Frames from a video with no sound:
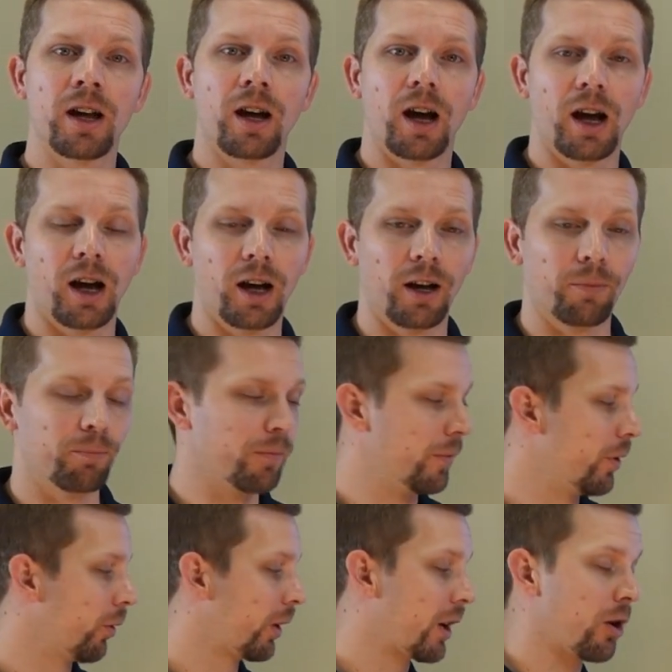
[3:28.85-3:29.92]
The
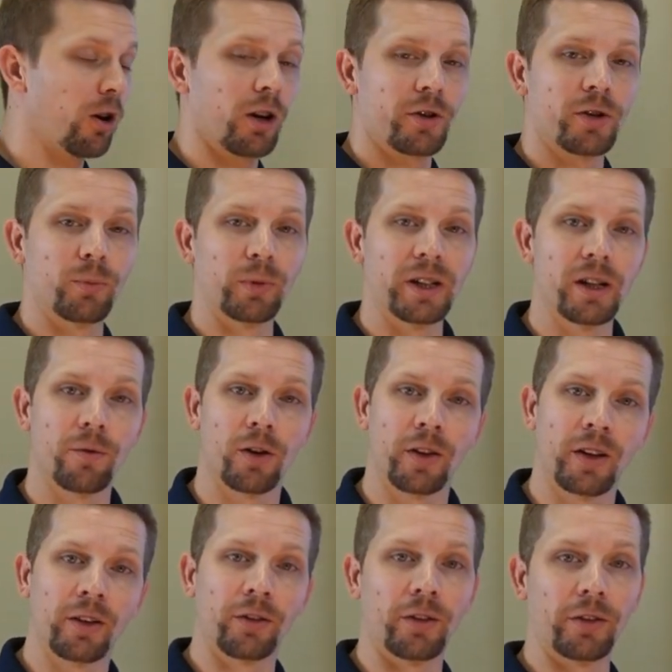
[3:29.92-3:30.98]
only caution we give on
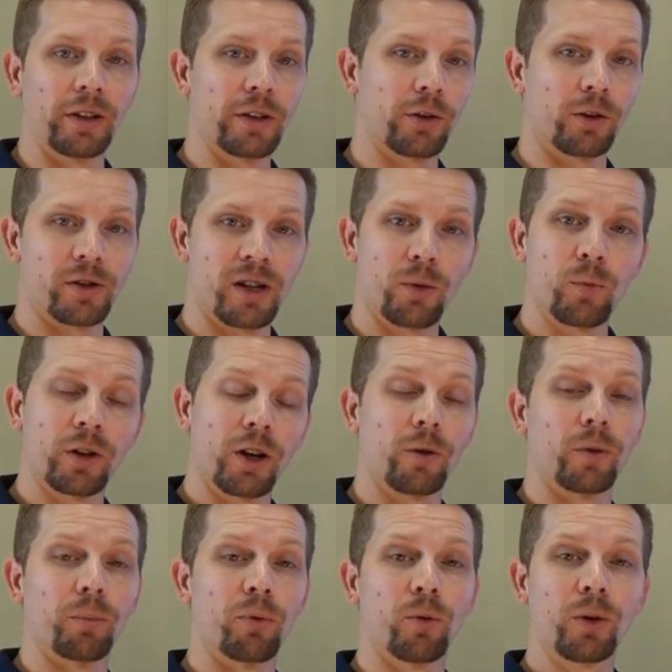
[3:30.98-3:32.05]
this is these are
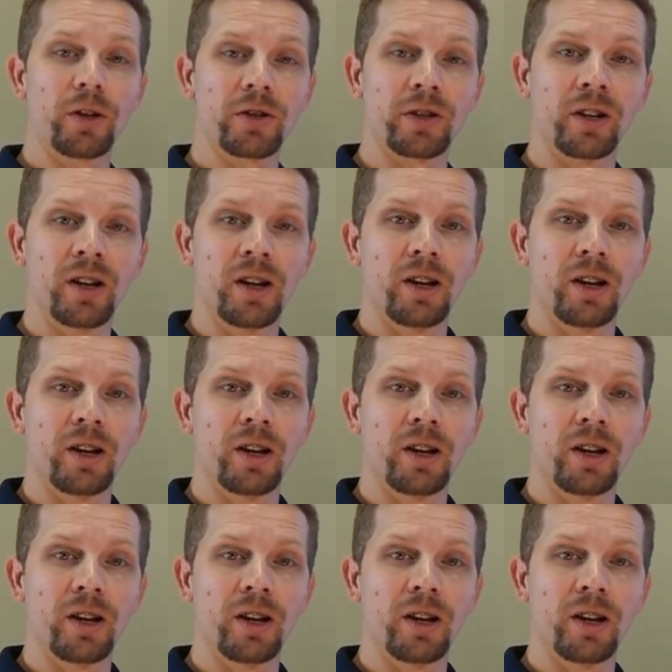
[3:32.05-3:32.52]
10100 ports.